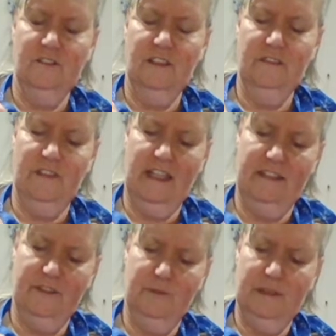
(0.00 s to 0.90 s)
going to give
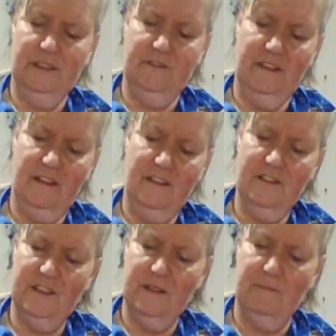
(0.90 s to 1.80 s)
that a twist right
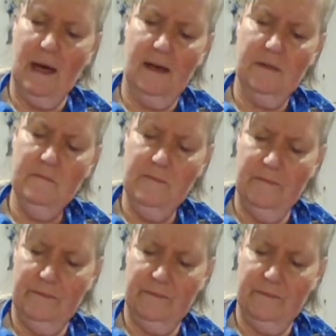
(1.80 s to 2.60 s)
there at the bottom.